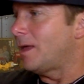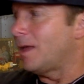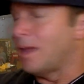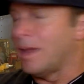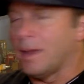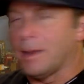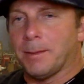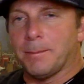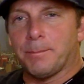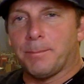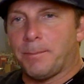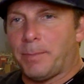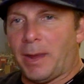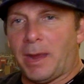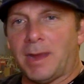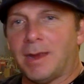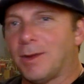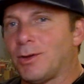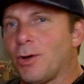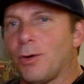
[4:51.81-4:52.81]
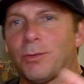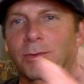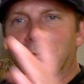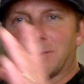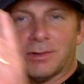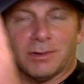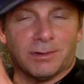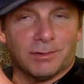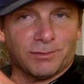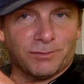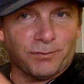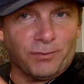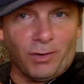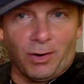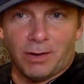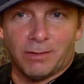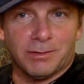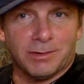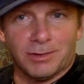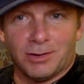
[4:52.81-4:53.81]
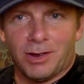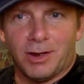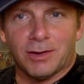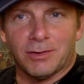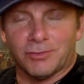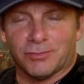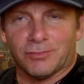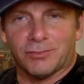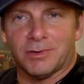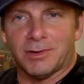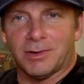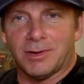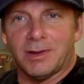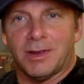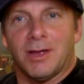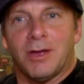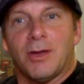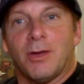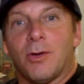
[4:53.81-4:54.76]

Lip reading: and going to this foreign country